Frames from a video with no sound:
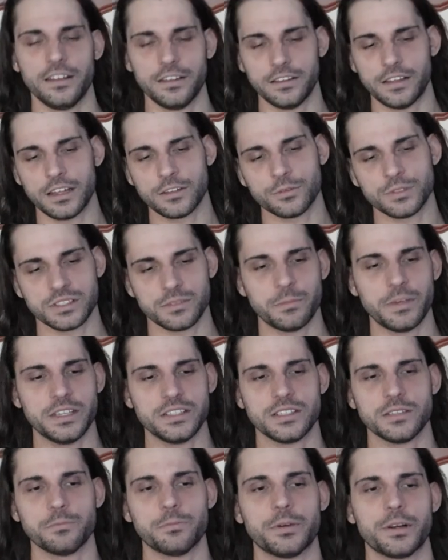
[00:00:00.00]
And that was
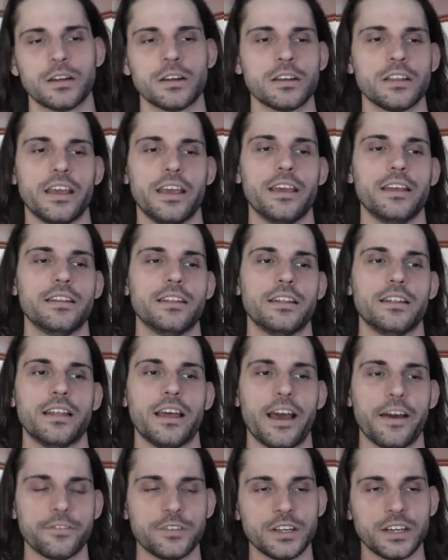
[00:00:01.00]
amazing part. And
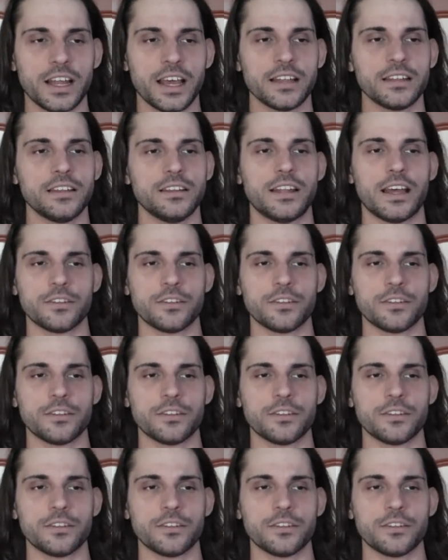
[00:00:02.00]
after that,